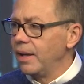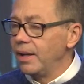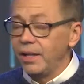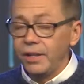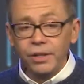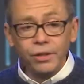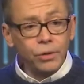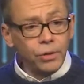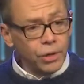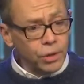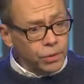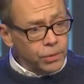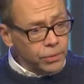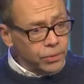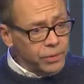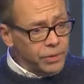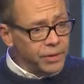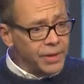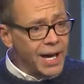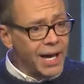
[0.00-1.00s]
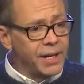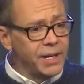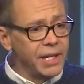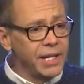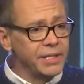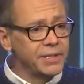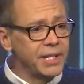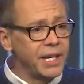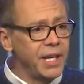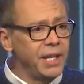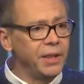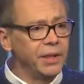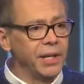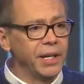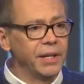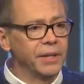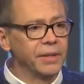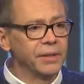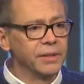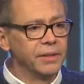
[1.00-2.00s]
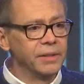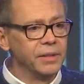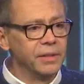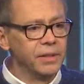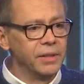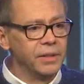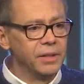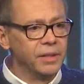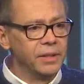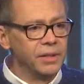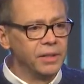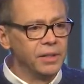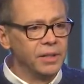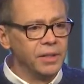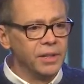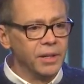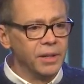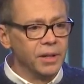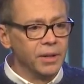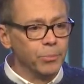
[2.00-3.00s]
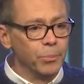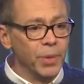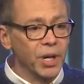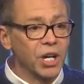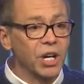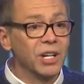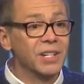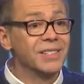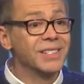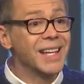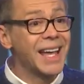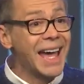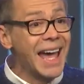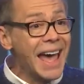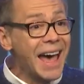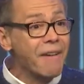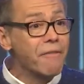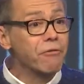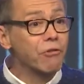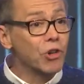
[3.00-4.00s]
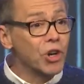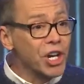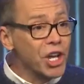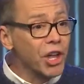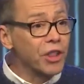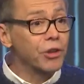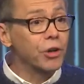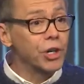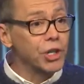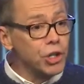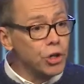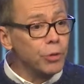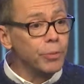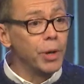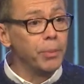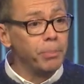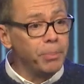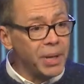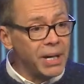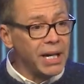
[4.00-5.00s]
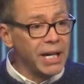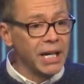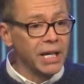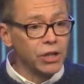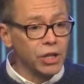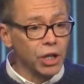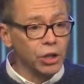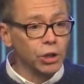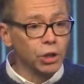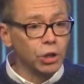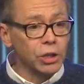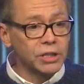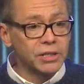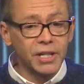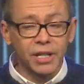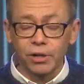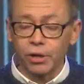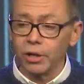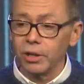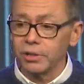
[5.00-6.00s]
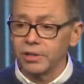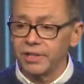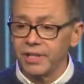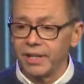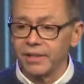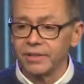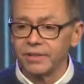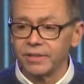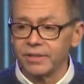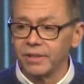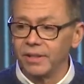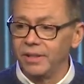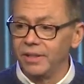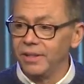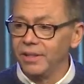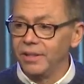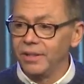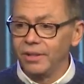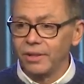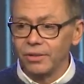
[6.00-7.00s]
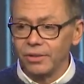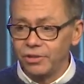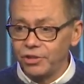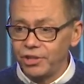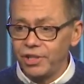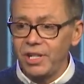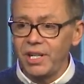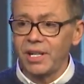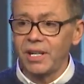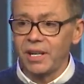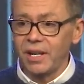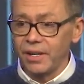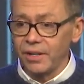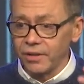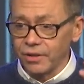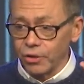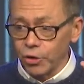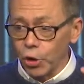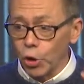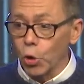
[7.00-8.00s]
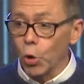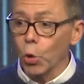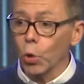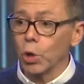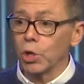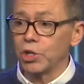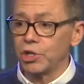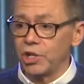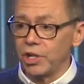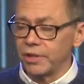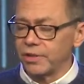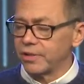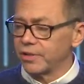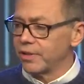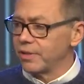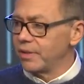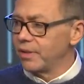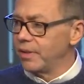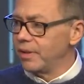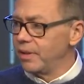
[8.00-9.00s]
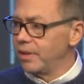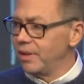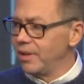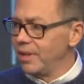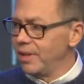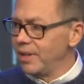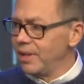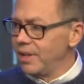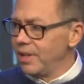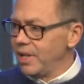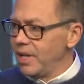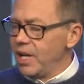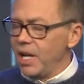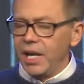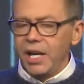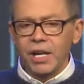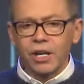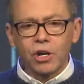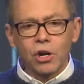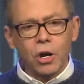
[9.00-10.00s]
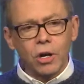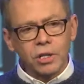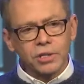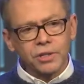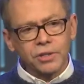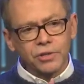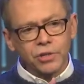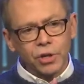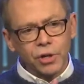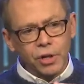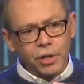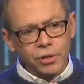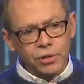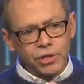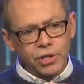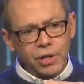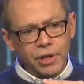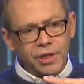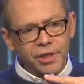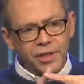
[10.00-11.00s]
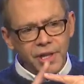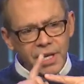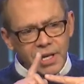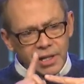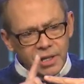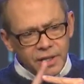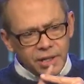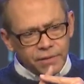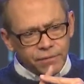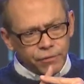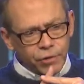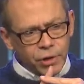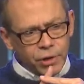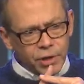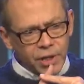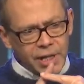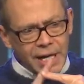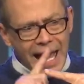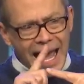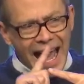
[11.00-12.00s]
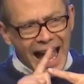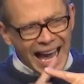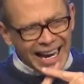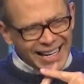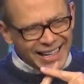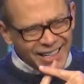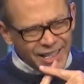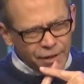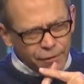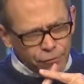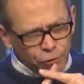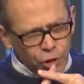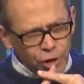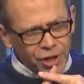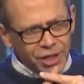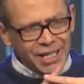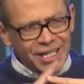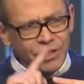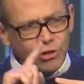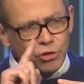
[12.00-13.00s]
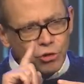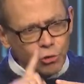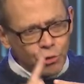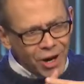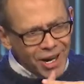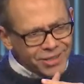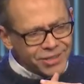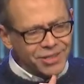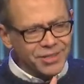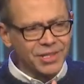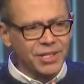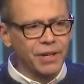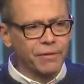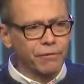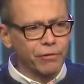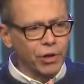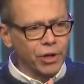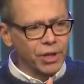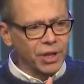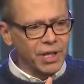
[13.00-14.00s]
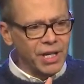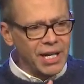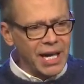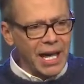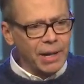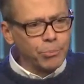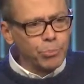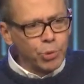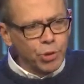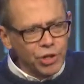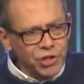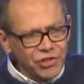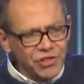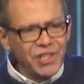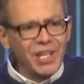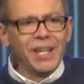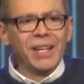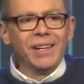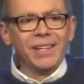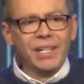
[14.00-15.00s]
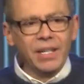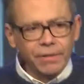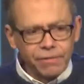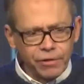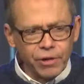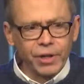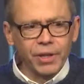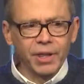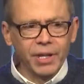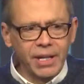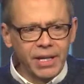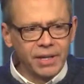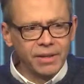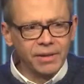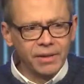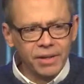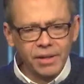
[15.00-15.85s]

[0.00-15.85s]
You know, that needs healing. Because every other human being that looks at her says, she is gorgeous. It causes her to think differently, act differently, dress differently, and present differently.